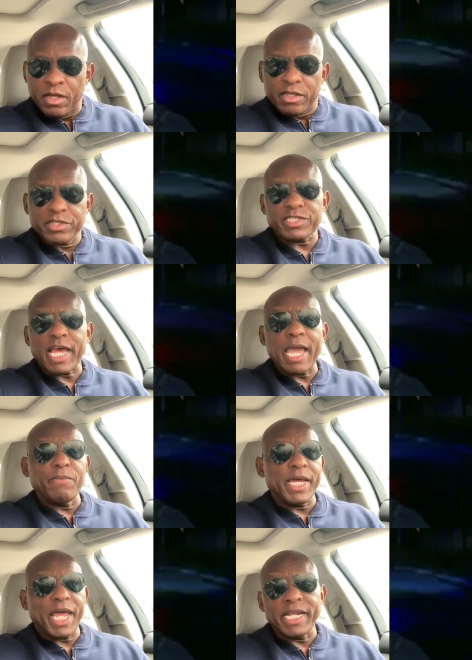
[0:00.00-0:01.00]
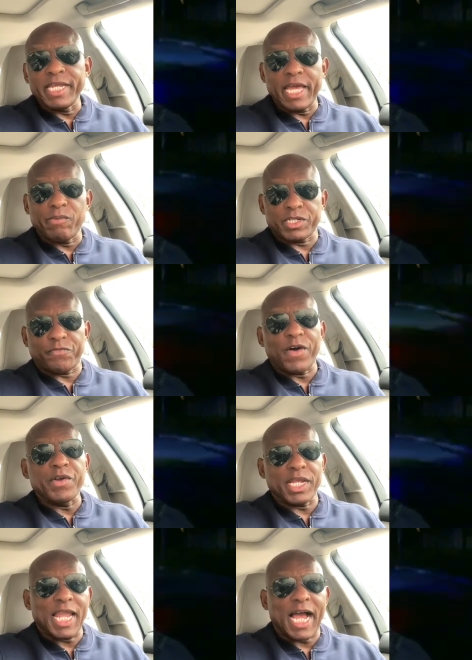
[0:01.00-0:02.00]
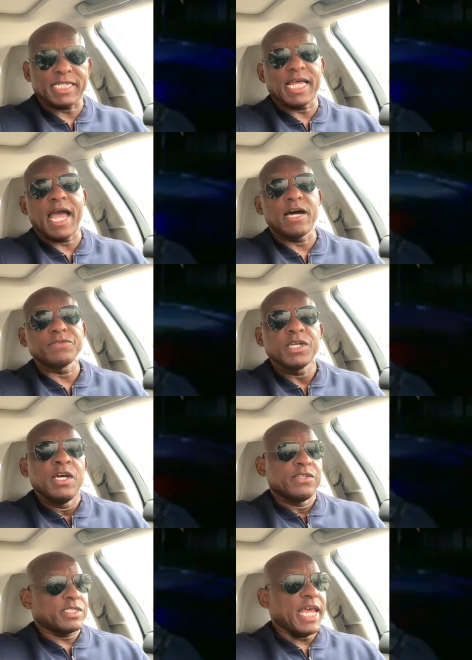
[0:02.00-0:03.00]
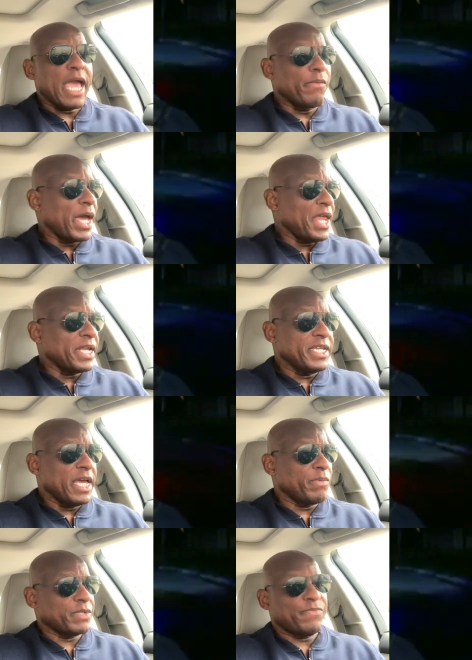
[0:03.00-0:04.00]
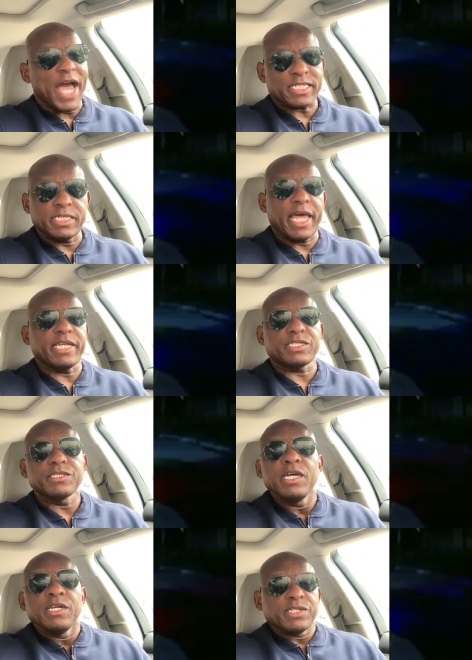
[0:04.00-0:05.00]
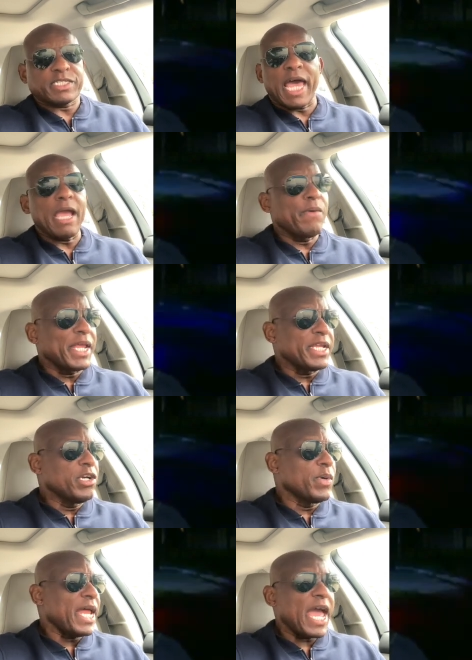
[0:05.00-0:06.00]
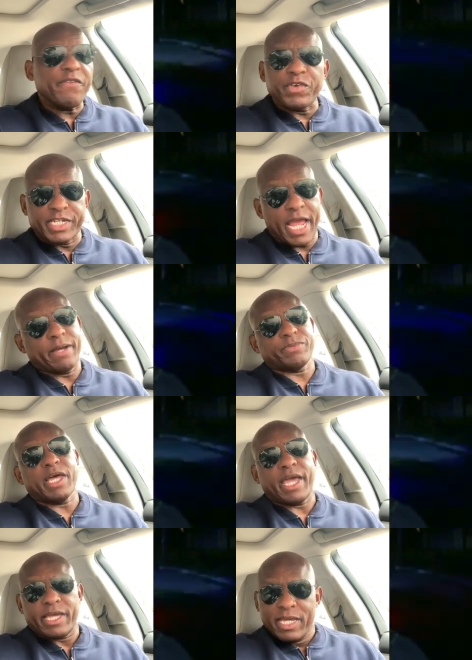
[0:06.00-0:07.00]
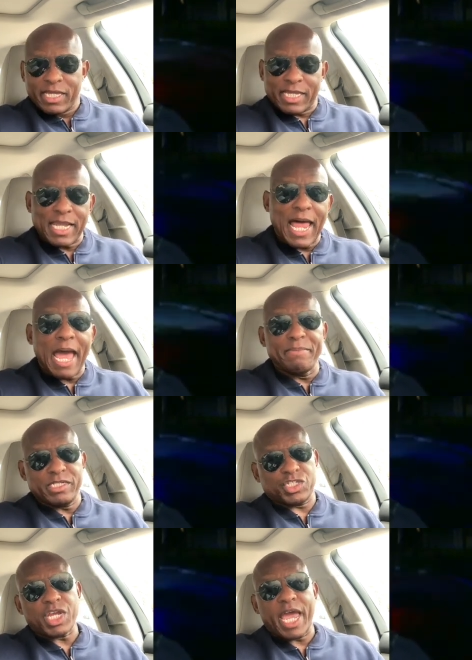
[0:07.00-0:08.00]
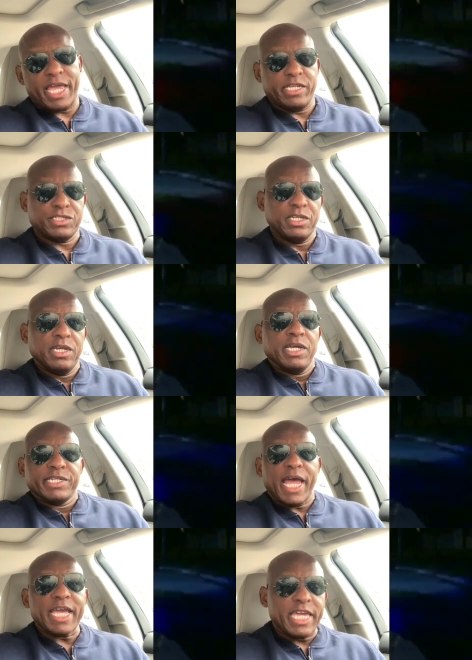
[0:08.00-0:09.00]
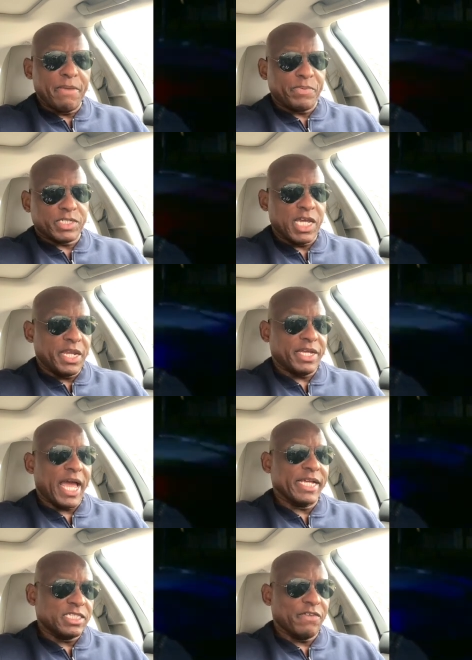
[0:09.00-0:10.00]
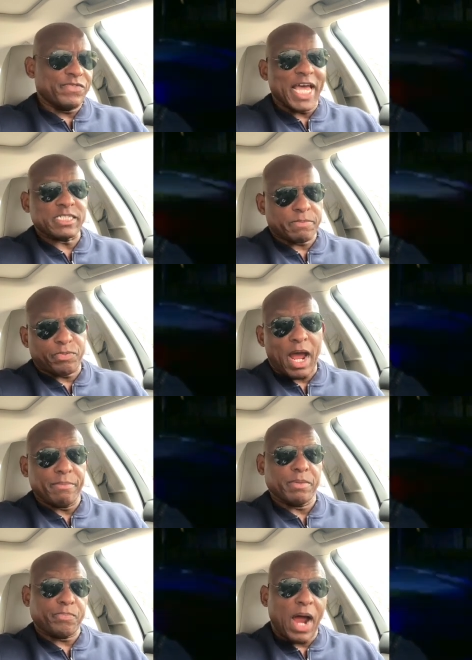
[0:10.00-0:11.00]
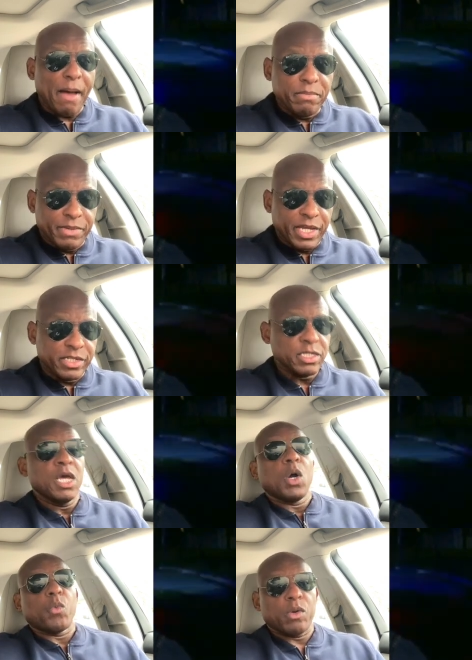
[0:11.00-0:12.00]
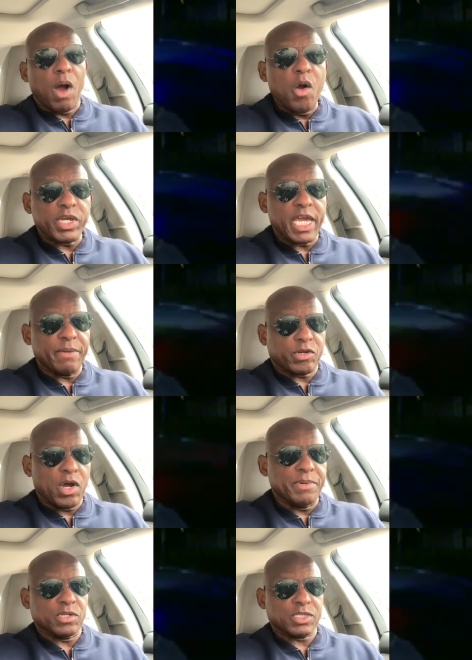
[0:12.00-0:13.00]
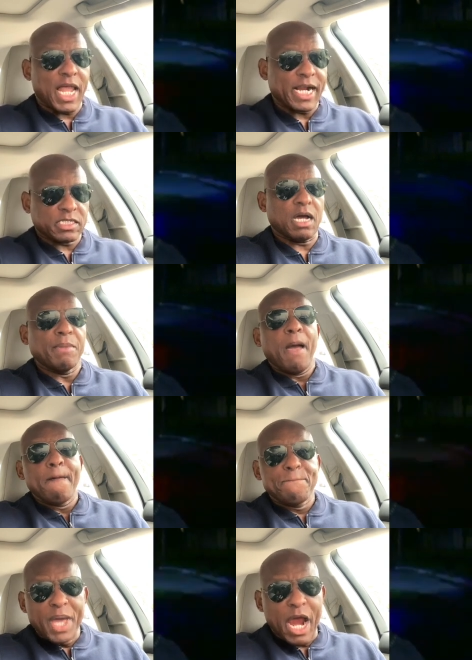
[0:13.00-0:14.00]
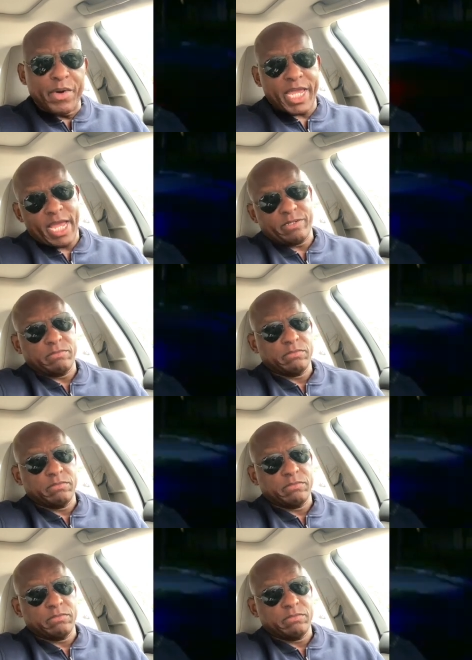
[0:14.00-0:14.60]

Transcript: The same way they did with the phony lockdowns, the same way they did with the vaccination, the same way they do with every damn thing, climate change. They keep pretending as if that's the problem. The problem is we won't keep criminals locked up, period.